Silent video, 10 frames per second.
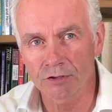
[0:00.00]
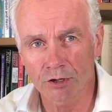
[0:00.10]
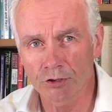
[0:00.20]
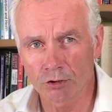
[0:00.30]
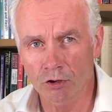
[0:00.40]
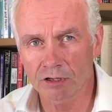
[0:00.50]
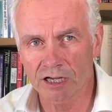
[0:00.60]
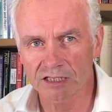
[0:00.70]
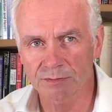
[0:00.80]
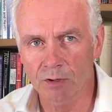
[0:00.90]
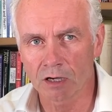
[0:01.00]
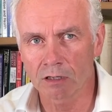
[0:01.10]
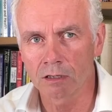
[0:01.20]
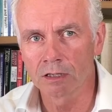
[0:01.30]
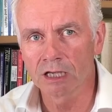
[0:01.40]
You're not an expert,
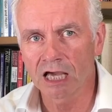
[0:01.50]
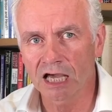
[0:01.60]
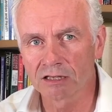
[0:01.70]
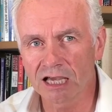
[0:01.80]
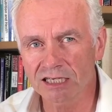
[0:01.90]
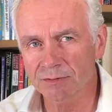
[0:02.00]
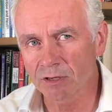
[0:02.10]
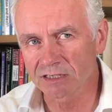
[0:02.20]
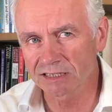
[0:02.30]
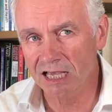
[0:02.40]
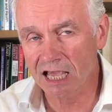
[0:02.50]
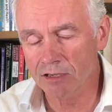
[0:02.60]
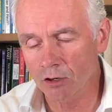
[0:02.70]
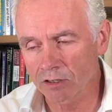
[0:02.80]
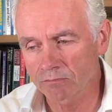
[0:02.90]
and the expert is saying
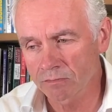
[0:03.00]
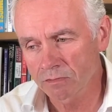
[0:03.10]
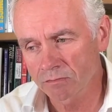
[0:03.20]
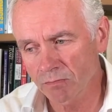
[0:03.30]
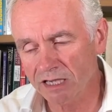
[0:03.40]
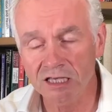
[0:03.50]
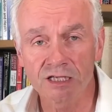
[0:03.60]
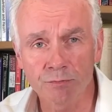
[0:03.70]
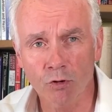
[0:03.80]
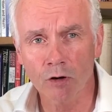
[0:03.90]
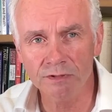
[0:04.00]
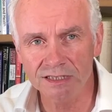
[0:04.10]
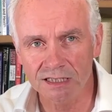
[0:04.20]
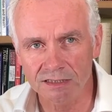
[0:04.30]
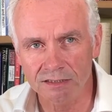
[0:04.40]
you're making these
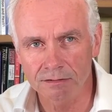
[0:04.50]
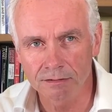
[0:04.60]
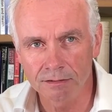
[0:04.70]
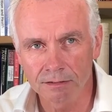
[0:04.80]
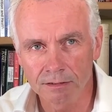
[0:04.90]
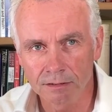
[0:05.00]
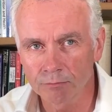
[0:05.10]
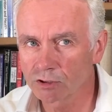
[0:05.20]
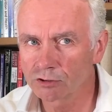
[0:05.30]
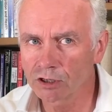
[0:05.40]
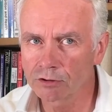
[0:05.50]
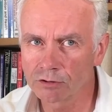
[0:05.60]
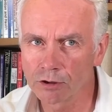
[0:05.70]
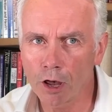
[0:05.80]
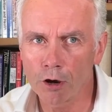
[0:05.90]
promises, but you don't
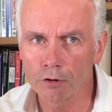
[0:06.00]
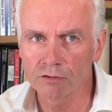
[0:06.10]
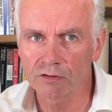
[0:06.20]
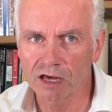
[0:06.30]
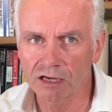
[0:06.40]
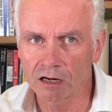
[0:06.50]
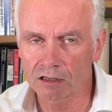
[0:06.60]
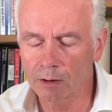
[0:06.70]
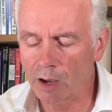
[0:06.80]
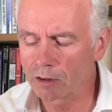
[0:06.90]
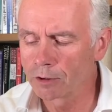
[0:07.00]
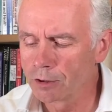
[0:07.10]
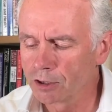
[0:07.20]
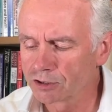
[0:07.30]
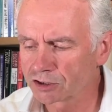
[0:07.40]
know that they're going to come out.
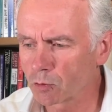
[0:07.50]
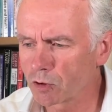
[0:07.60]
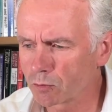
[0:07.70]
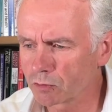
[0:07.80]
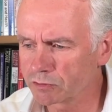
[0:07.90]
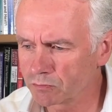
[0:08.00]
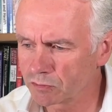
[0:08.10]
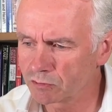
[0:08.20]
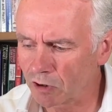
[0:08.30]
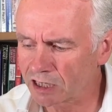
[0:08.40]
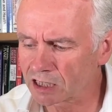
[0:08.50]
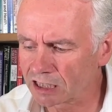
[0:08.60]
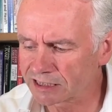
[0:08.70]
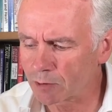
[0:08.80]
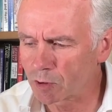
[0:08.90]
So we
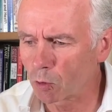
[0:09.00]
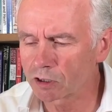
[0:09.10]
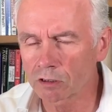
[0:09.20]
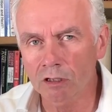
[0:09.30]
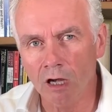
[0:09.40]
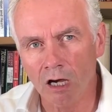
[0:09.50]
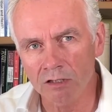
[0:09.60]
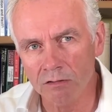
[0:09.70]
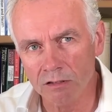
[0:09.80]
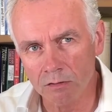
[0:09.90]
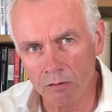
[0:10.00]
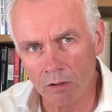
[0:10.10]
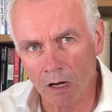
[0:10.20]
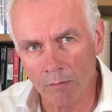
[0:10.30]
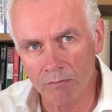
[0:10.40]
recognize that. We want
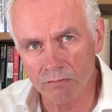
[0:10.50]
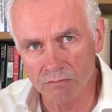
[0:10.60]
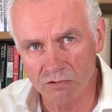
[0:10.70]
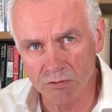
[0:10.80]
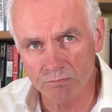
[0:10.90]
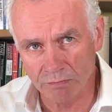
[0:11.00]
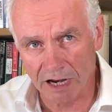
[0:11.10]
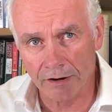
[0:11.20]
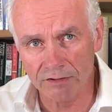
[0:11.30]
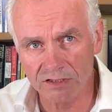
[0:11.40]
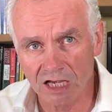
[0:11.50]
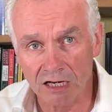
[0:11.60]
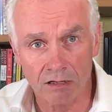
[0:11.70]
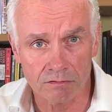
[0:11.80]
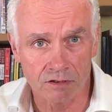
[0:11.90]
our parents
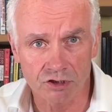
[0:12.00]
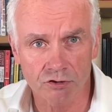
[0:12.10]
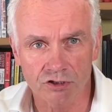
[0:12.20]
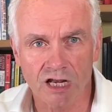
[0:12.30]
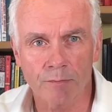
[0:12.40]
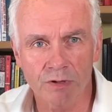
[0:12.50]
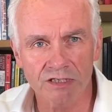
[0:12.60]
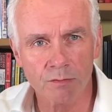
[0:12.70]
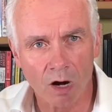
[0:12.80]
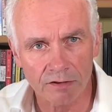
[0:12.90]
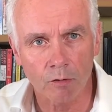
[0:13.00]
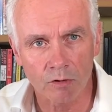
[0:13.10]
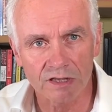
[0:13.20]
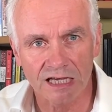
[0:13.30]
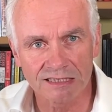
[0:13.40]
and the children to have peace of mind
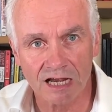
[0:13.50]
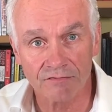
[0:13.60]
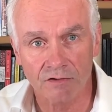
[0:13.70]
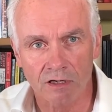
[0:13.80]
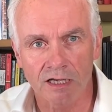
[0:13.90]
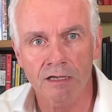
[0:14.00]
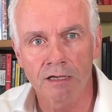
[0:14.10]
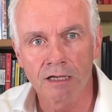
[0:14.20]
that they're definitely,